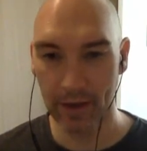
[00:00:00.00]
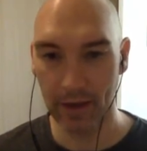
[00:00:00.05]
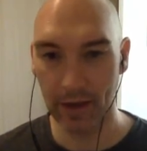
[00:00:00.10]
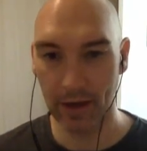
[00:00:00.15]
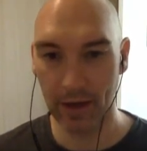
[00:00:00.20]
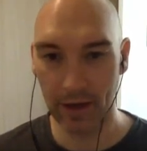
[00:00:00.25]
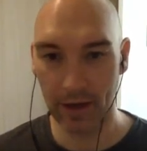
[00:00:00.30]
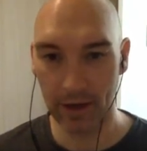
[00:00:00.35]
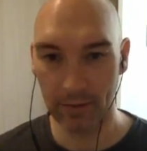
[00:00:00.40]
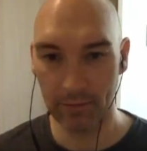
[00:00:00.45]

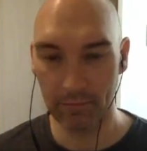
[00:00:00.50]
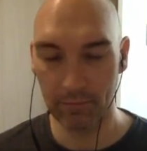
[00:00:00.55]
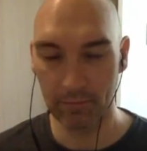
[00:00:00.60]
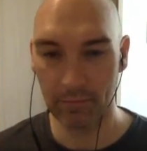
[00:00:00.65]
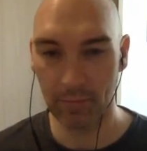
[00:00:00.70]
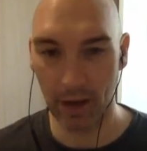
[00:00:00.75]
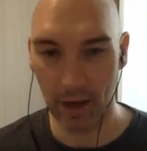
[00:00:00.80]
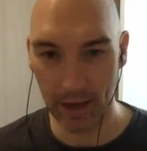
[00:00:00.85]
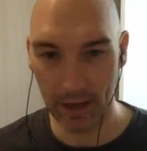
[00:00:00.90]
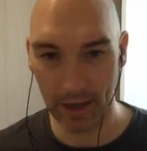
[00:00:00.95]

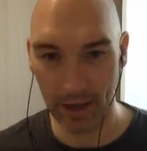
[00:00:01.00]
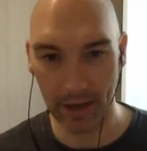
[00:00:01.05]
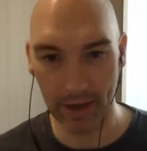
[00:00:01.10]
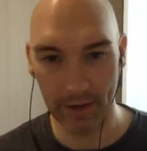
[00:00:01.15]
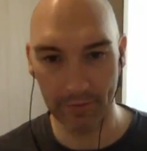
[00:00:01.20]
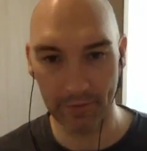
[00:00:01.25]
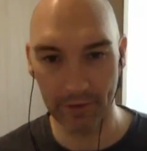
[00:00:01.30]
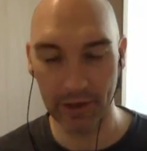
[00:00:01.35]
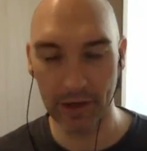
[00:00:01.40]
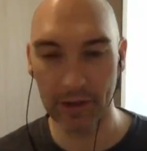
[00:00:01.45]
I
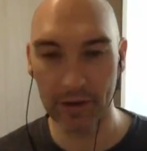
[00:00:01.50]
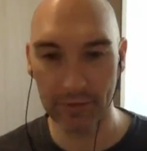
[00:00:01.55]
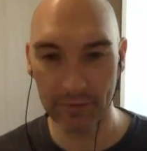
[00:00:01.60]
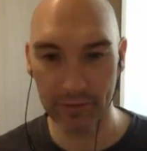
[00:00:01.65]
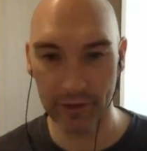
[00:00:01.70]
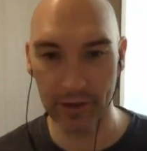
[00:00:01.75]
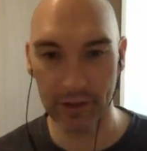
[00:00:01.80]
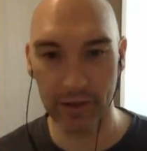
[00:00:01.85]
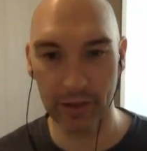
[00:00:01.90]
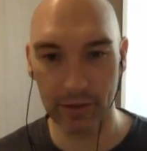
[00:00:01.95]
have another
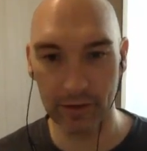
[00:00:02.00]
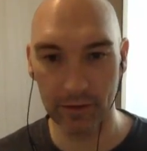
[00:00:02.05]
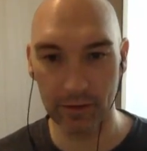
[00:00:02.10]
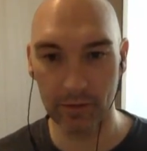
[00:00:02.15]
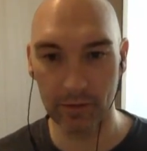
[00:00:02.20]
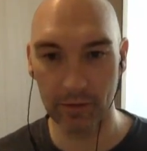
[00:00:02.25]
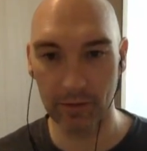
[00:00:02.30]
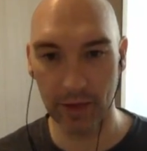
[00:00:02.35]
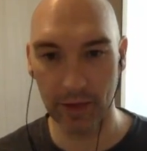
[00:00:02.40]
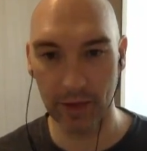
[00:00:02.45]

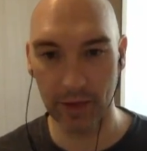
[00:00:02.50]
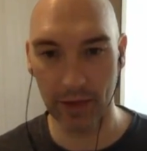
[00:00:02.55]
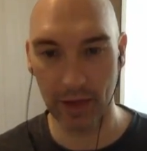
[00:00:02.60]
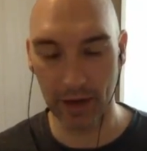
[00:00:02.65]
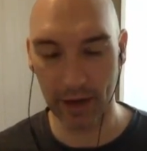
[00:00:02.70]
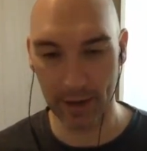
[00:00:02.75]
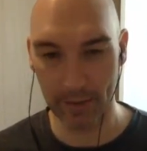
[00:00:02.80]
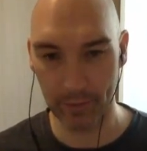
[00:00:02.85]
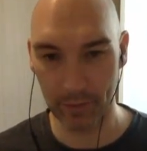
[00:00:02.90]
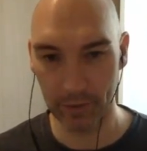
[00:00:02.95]
video
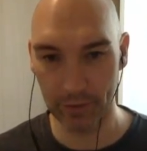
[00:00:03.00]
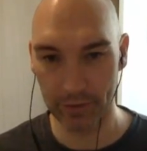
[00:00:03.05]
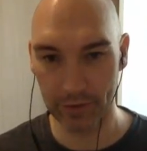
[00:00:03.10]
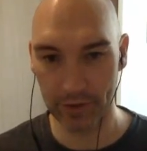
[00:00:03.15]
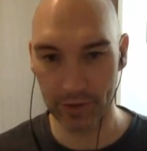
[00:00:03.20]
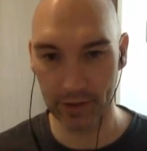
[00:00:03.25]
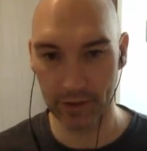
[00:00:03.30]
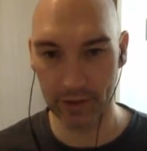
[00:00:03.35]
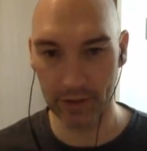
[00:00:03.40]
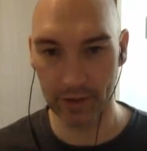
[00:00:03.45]
that I
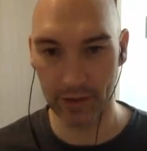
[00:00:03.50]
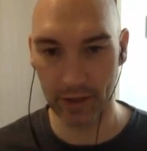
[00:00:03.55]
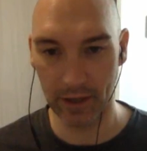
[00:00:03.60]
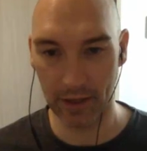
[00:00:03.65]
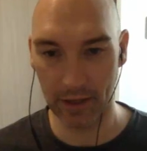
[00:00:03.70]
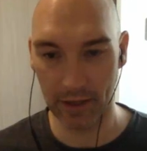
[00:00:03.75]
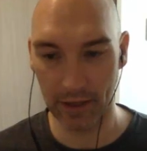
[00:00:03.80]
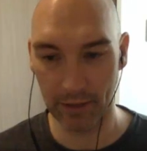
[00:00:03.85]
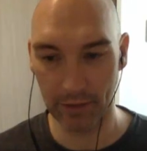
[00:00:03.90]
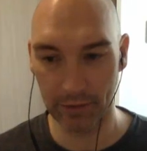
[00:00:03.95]
posted
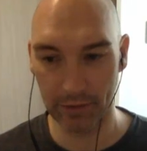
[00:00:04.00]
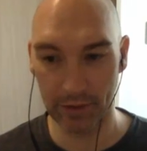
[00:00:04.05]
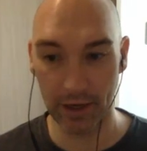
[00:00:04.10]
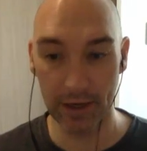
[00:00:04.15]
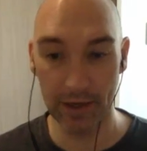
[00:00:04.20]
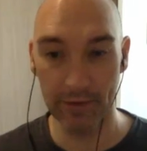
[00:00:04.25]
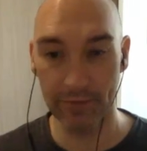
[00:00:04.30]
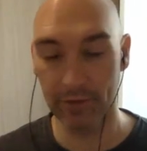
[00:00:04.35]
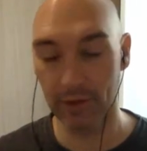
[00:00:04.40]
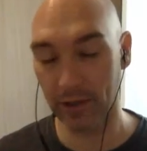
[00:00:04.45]
that was
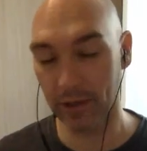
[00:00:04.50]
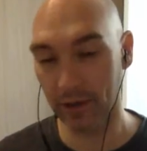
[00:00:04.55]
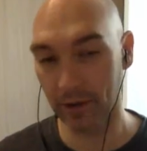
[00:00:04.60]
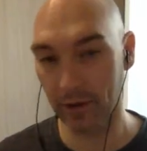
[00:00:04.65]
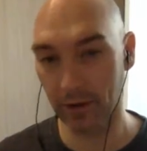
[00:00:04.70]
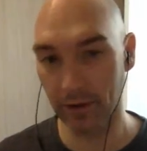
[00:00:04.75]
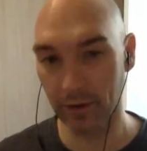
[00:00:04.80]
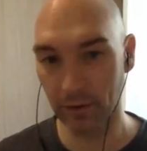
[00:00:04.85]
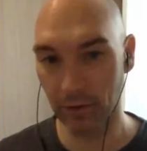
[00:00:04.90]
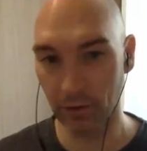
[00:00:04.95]
kind of like
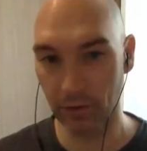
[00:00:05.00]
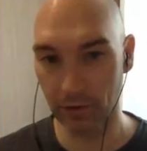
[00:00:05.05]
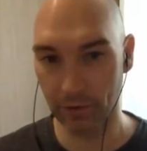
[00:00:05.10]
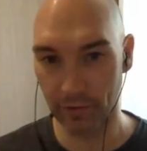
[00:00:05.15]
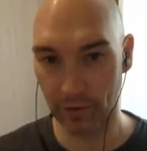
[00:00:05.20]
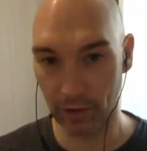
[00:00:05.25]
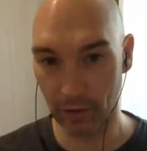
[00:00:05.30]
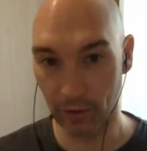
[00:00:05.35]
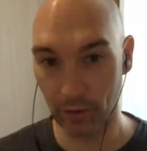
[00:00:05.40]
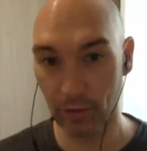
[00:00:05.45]
going
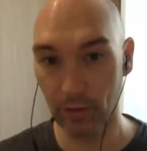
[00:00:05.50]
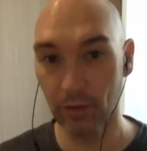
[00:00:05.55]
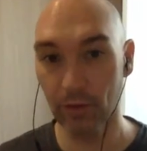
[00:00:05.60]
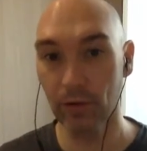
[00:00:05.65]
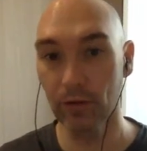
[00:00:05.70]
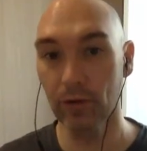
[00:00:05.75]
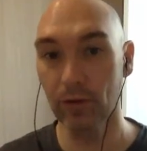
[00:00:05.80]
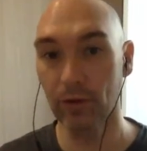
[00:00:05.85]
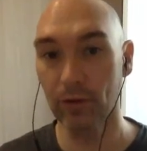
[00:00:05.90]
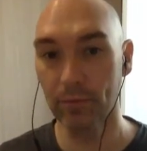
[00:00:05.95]
over the
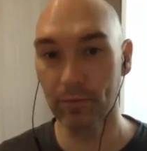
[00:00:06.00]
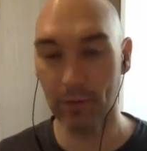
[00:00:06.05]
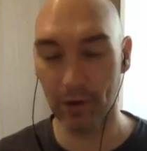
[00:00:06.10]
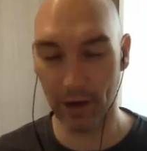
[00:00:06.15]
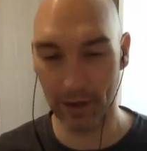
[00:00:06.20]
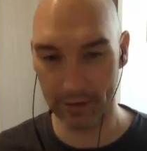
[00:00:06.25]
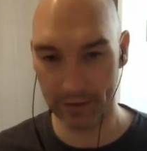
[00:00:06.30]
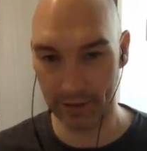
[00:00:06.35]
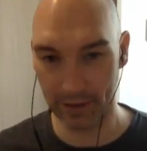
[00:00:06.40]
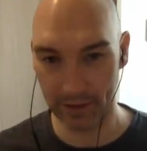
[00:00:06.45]
whole
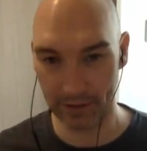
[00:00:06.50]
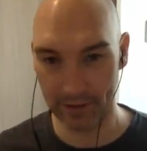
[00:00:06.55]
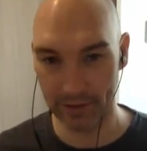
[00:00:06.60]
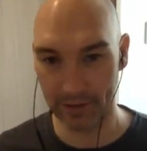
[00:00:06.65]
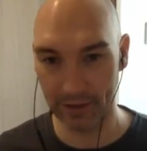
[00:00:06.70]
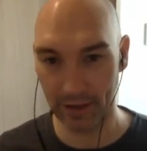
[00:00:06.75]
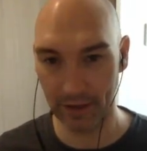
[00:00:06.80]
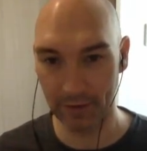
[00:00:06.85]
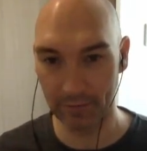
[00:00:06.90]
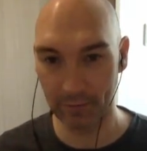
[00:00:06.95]

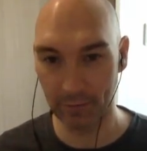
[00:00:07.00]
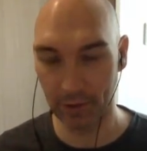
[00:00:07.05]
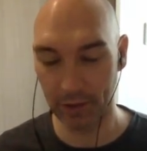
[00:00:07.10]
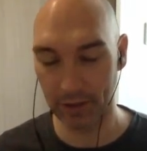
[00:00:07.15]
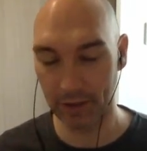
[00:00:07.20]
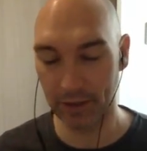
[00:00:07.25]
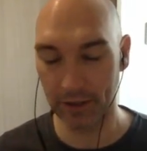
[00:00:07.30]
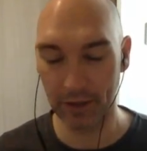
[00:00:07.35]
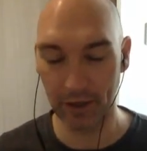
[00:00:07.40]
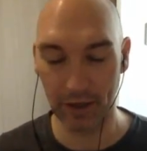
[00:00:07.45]
process of
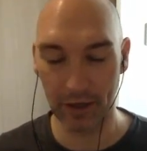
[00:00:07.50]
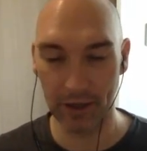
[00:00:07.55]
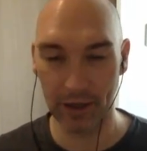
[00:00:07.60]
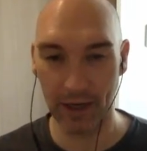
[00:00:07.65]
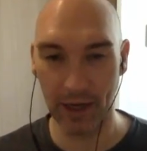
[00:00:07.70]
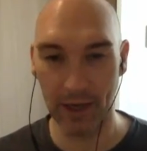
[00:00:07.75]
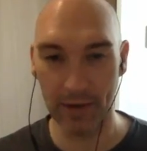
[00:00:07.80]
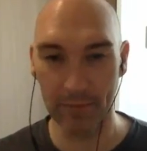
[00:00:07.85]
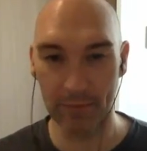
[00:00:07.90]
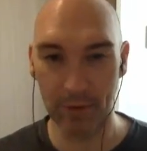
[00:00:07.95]
bringing our
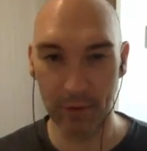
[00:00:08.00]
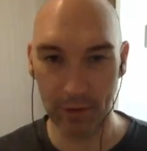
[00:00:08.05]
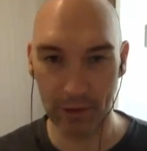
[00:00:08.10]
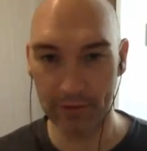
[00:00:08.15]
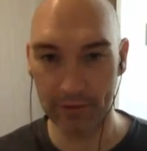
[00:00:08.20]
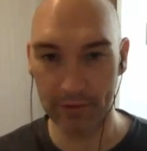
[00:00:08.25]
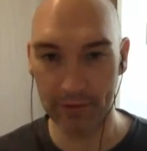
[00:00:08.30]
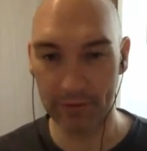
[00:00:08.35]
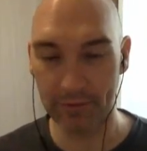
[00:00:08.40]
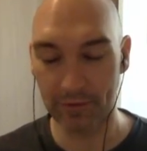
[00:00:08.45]
cat
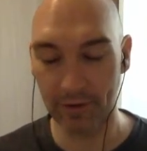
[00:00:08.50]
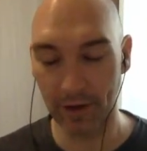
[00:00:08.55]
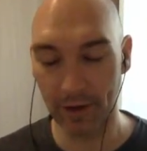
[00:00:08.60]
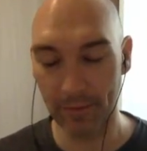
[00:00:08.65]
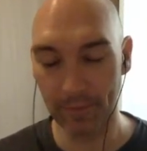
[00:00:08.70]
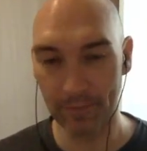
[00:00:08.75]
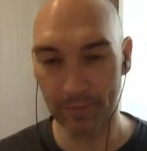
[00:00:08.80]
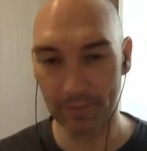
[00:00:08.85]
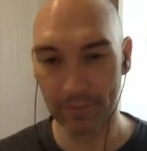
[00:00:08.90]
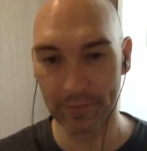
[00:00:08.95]
Moki
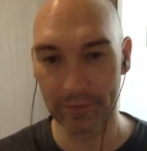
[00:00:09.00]
from